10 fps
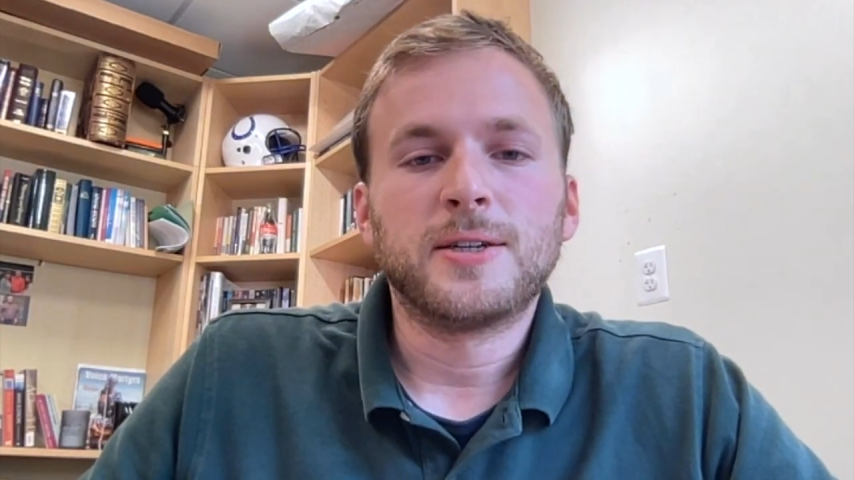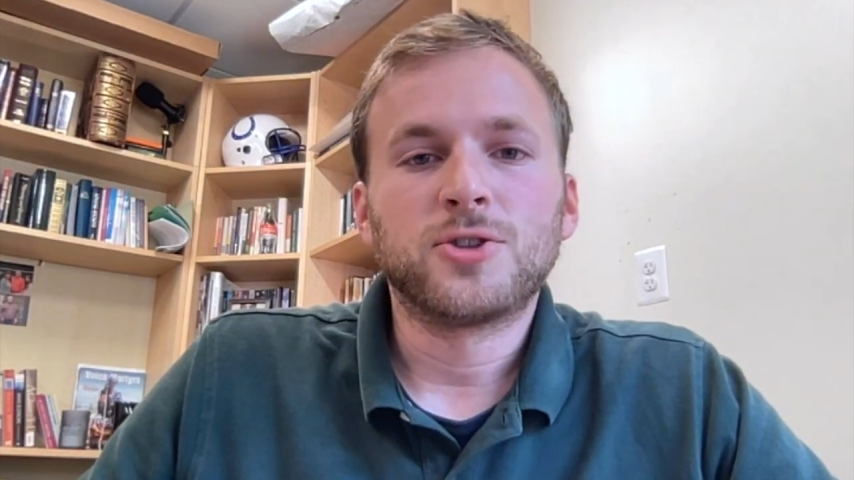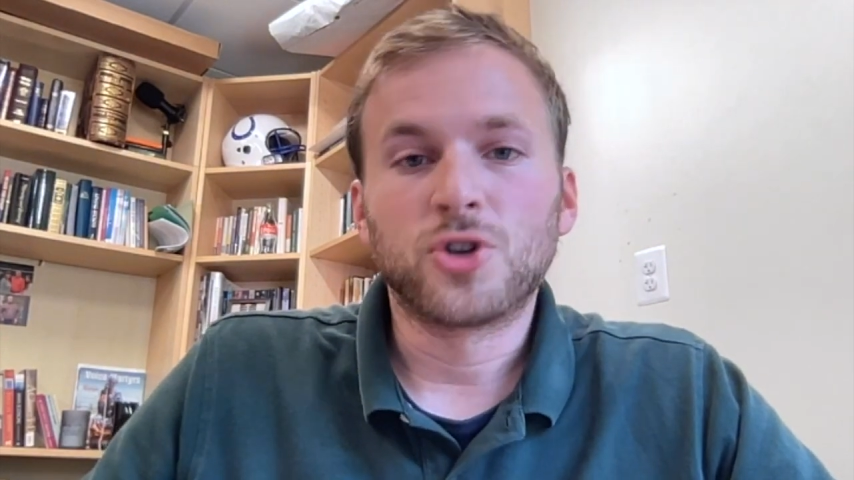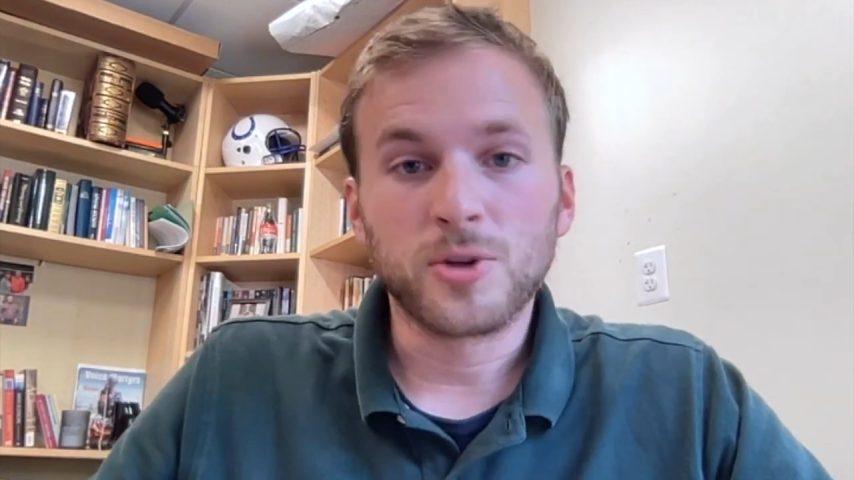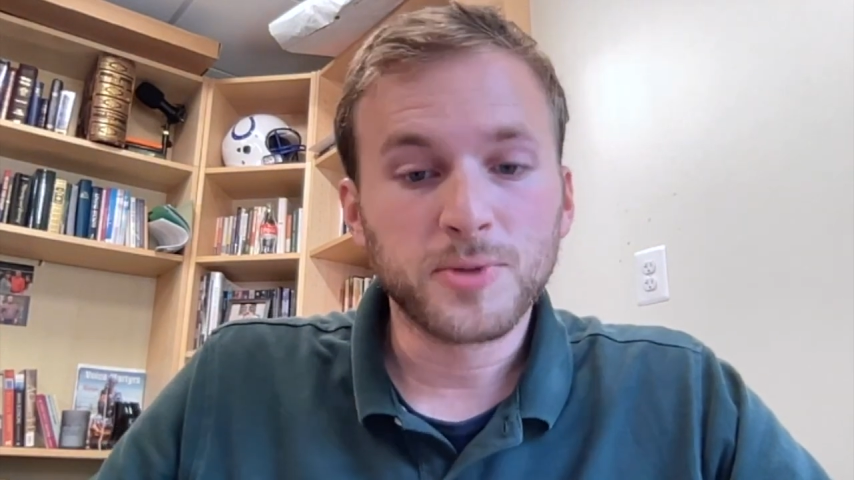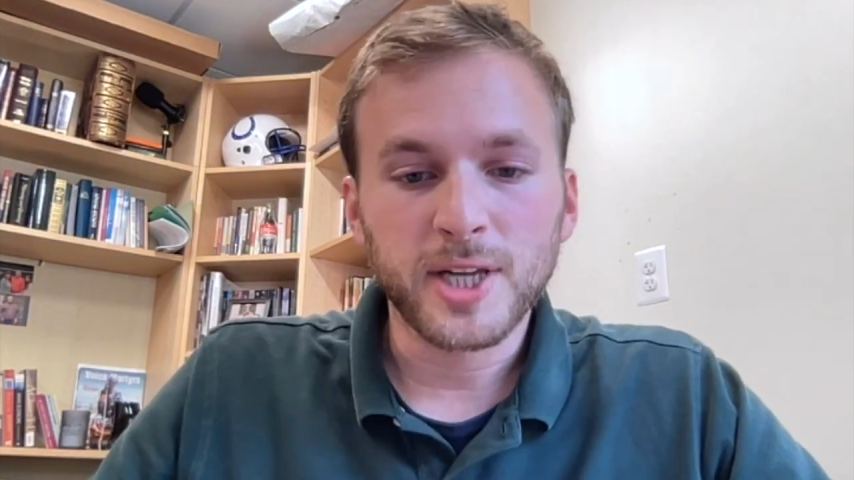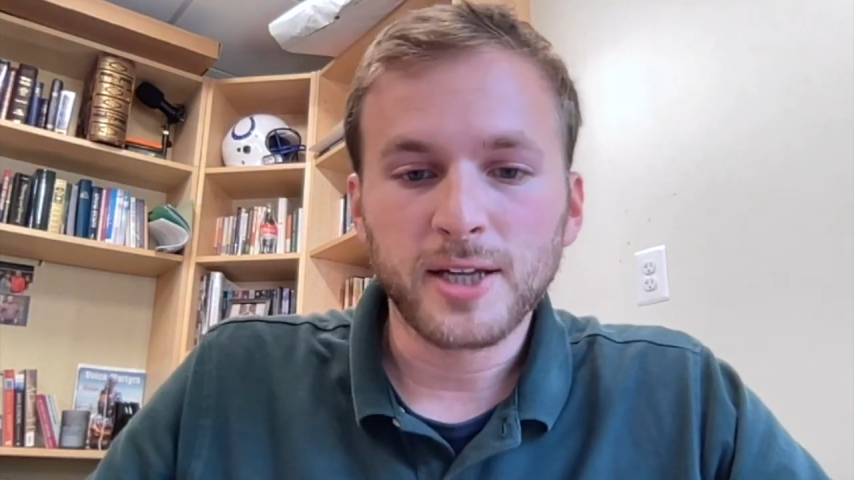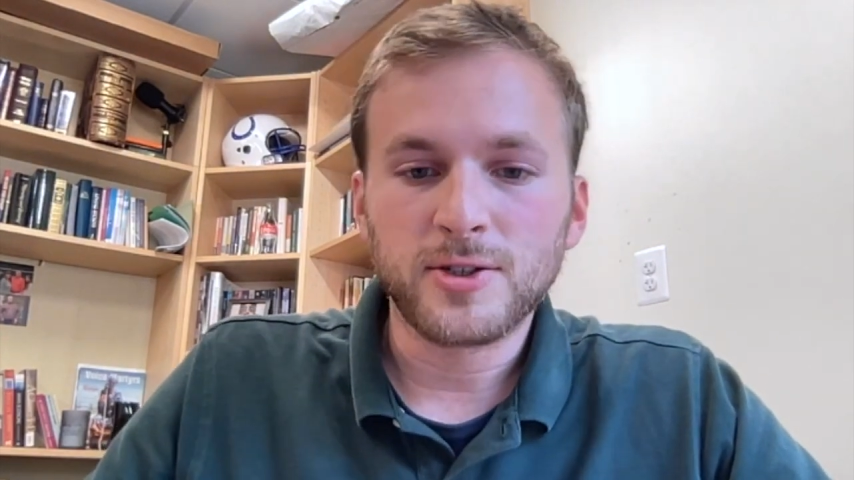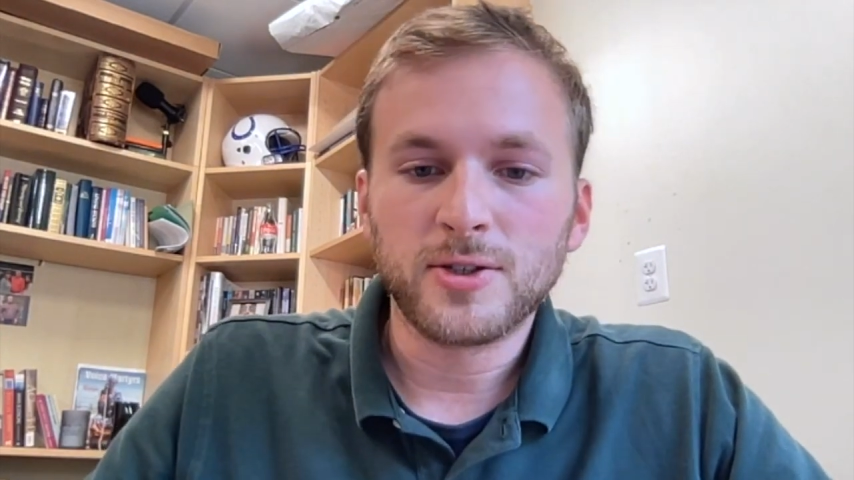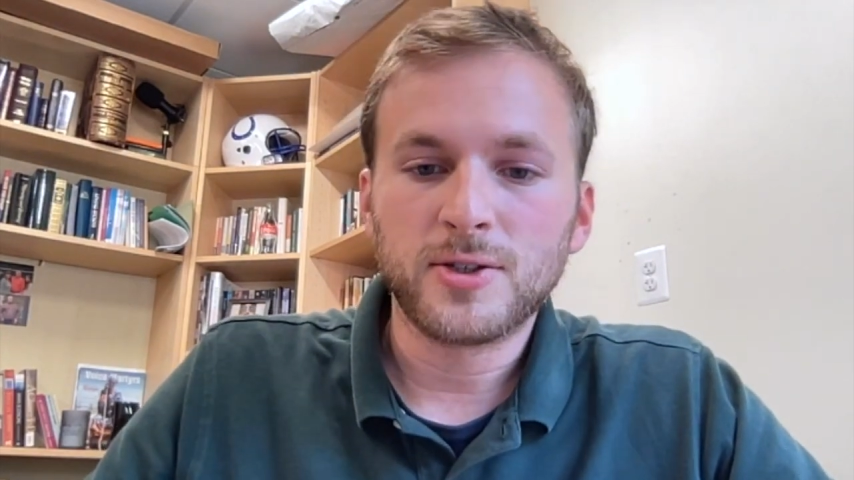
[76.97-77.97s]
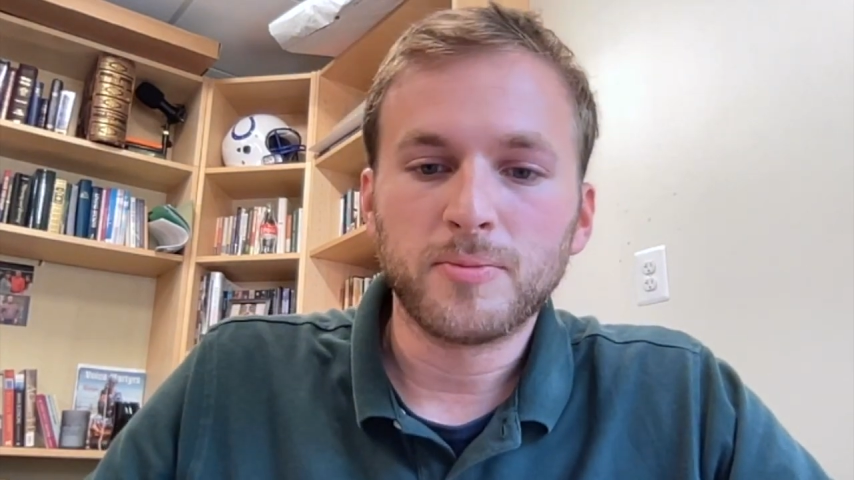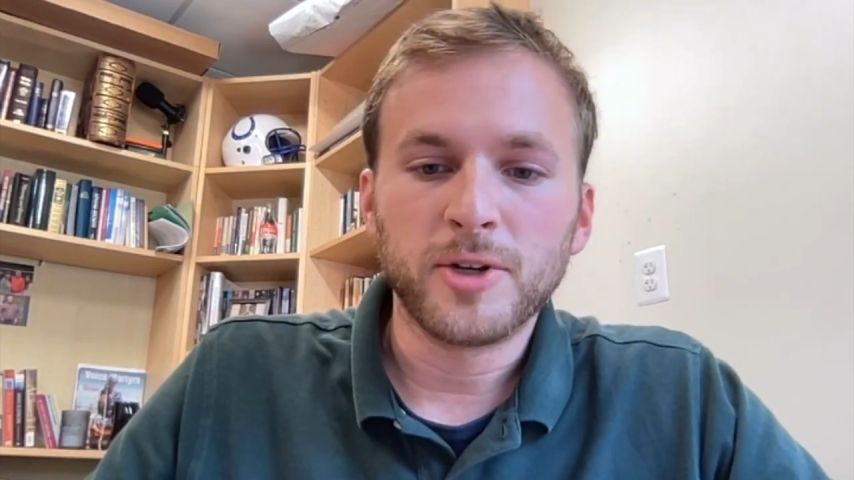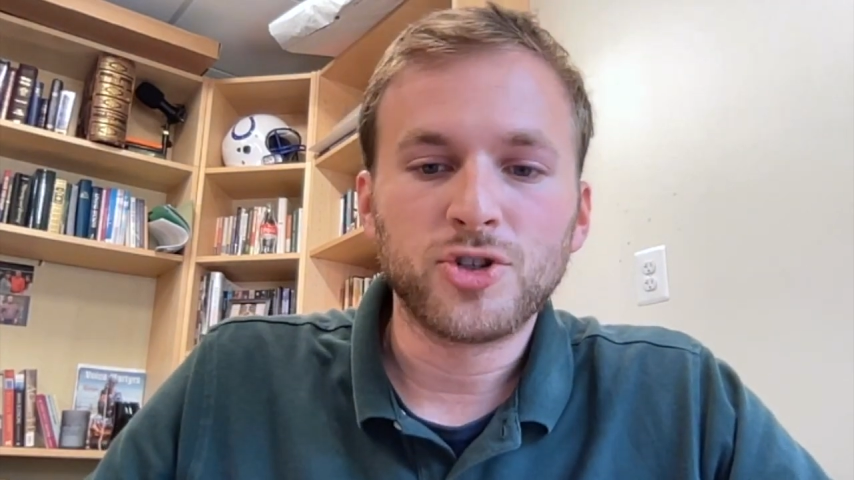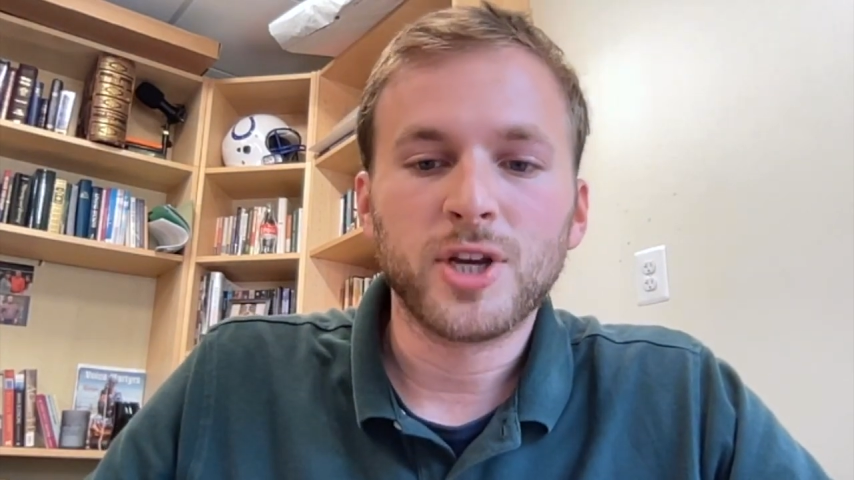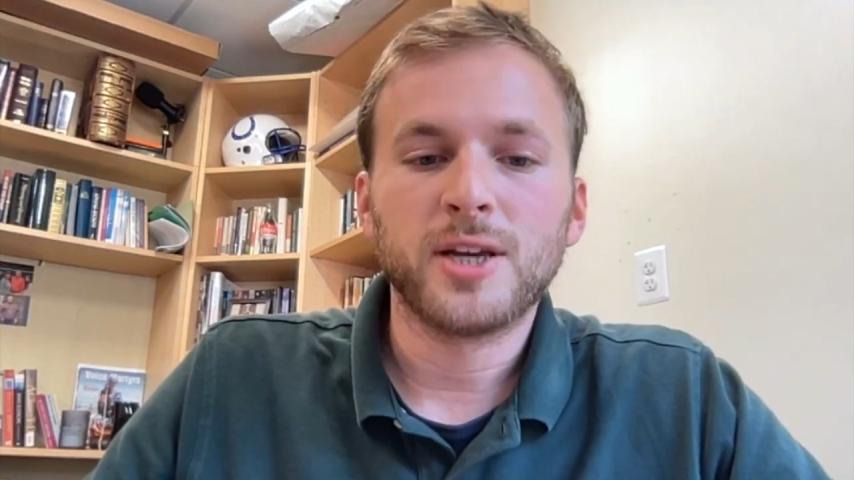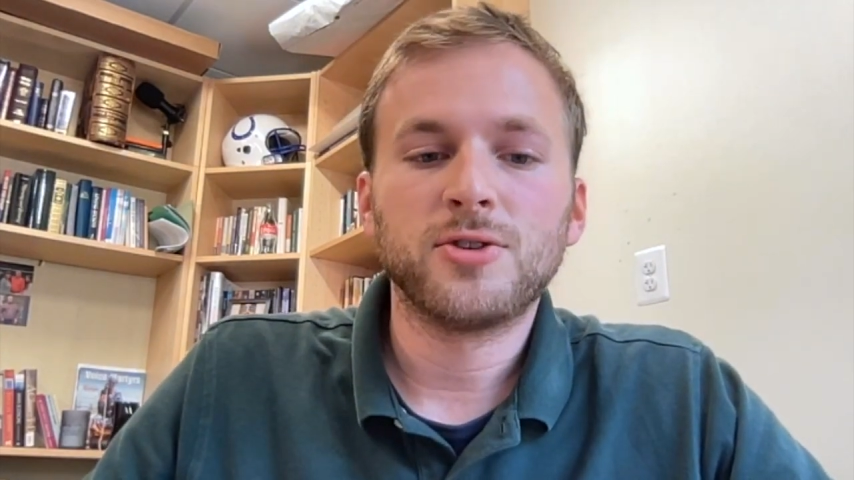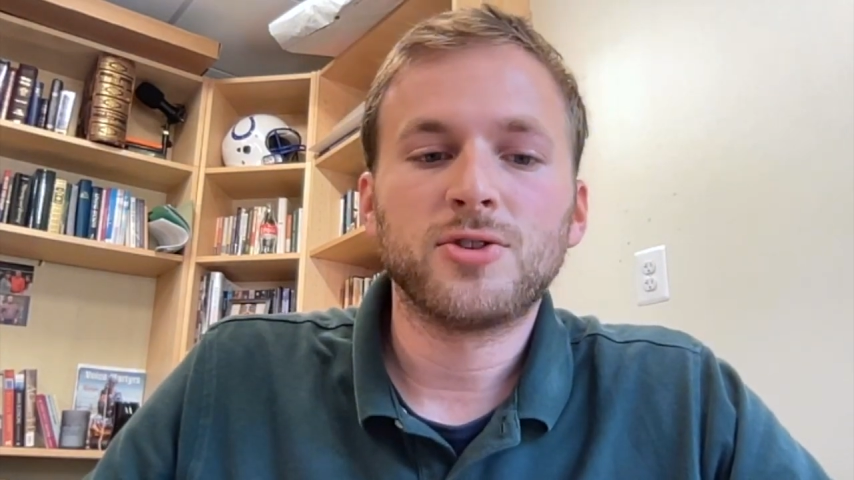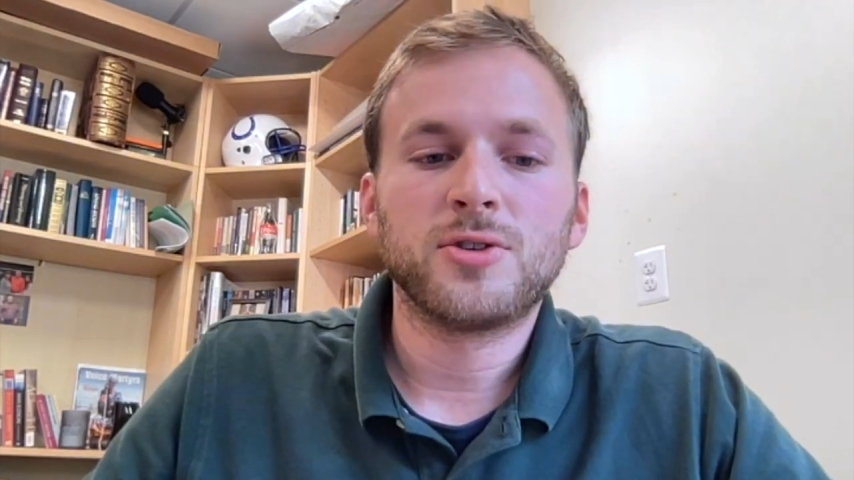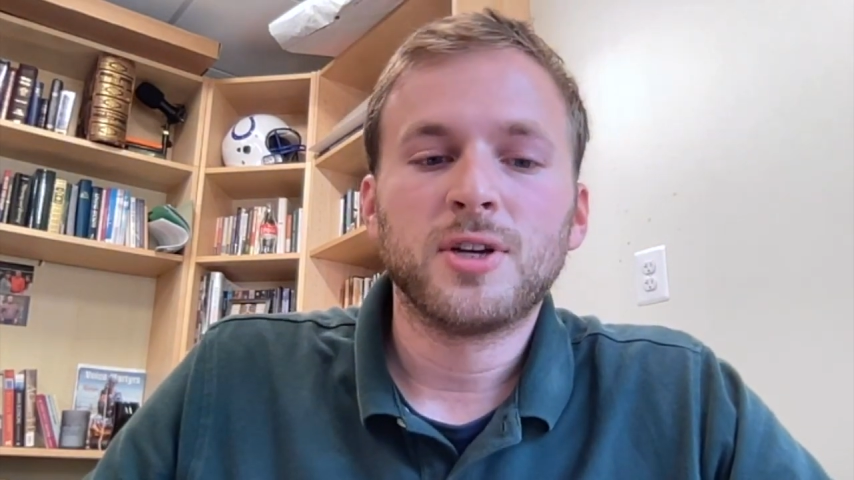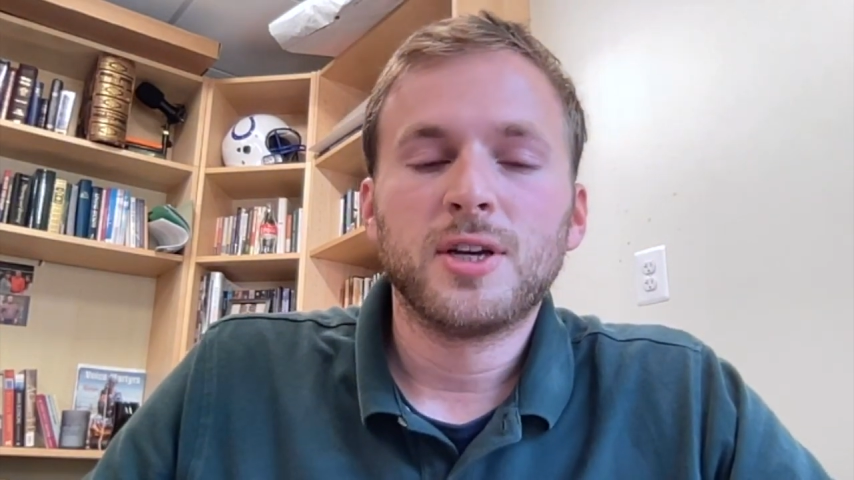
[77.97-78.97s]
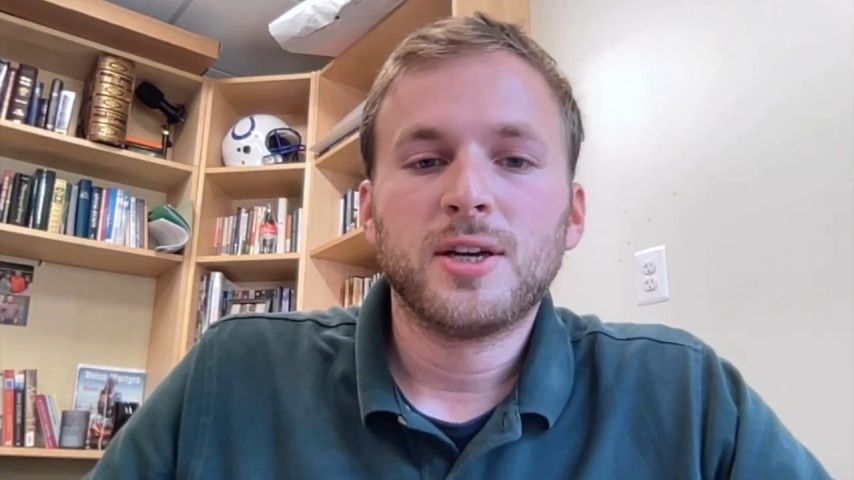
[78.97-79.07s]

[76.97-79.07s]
circumstances may change,